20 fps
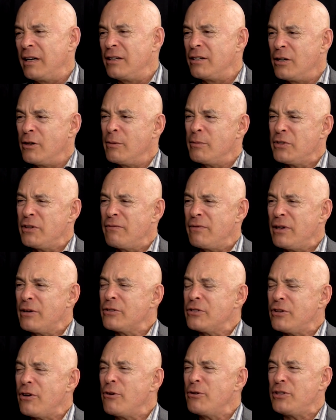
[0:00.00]
in terms of their
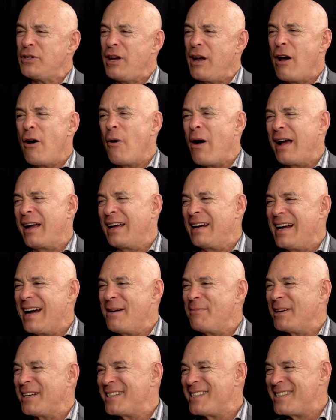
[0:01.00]

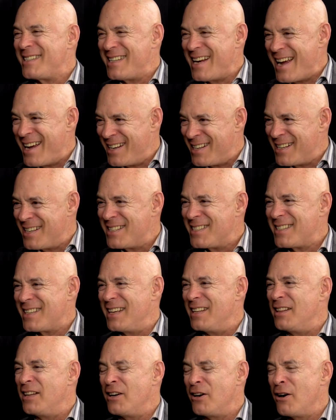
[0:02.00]
socioeconomic status
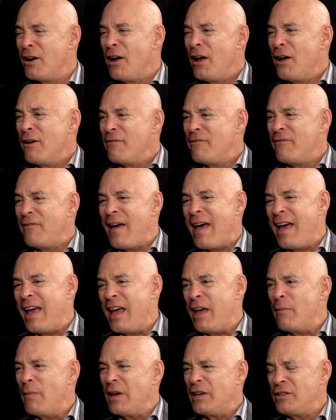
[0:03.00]
and their fame,